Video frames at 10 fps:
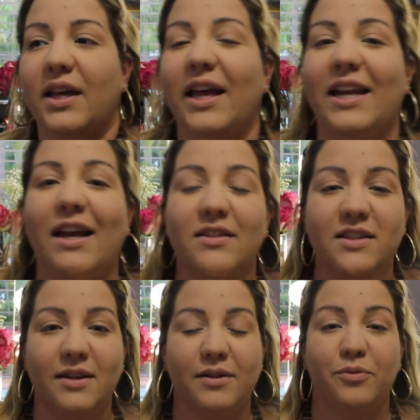And now
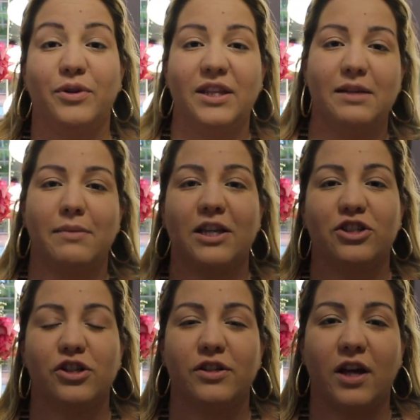to really make
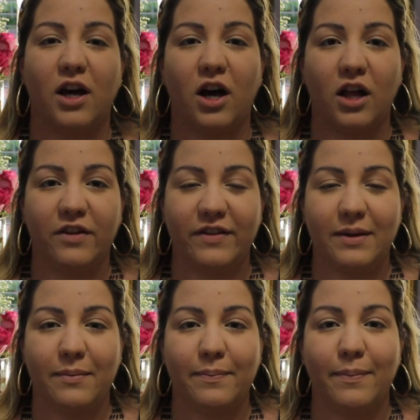sure that all of
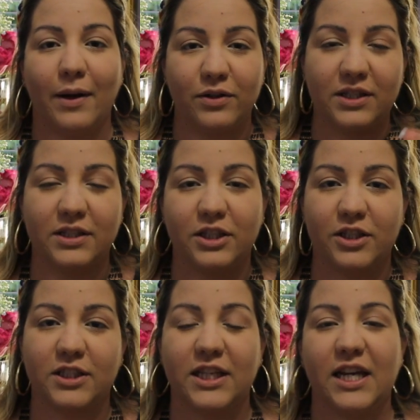it melts into
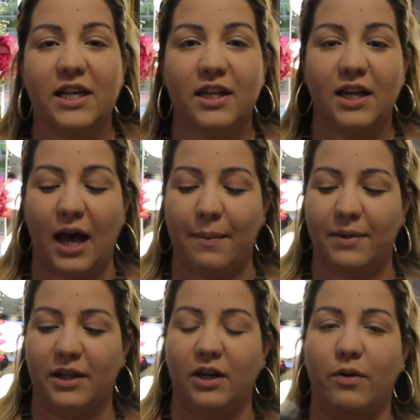your skin, I'm
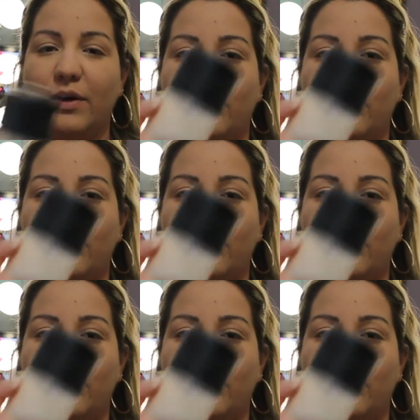going to go